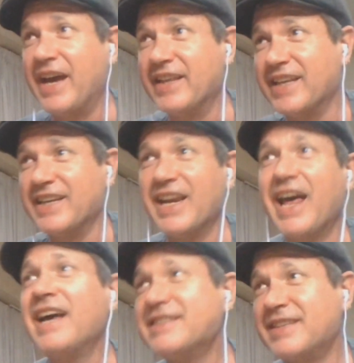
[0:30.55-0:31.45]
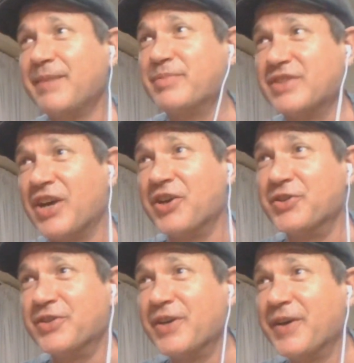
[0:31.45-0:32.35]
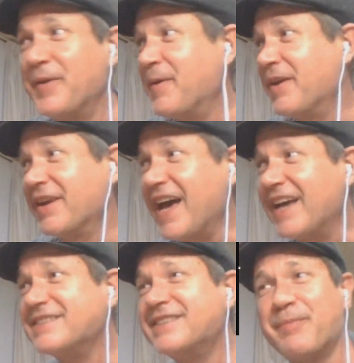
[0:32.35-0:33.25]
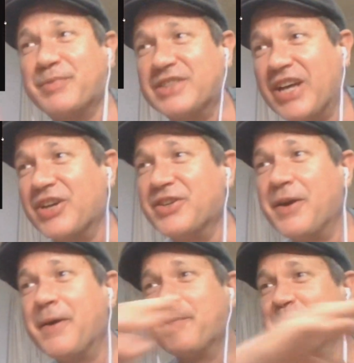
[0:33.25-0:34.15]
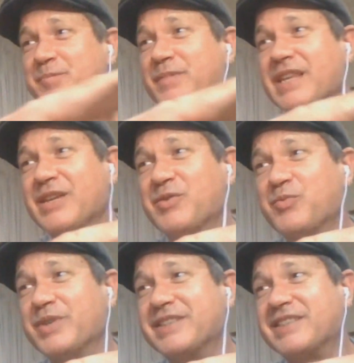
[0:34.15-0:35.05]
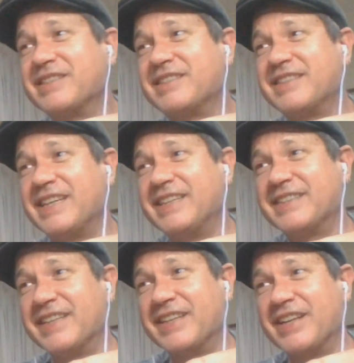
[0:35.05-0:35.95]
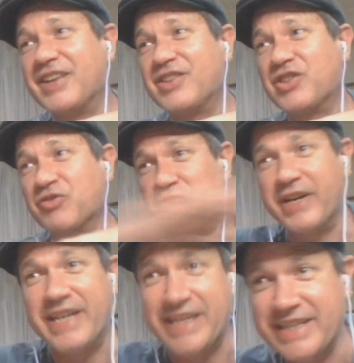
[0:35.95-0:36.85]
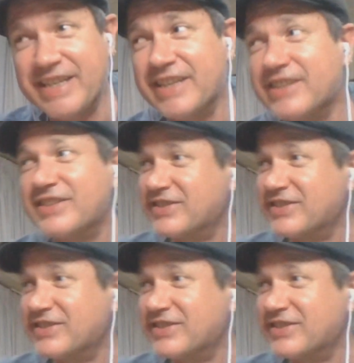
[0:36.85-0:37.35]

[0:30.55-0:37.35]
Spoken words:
And then last episode was season 3.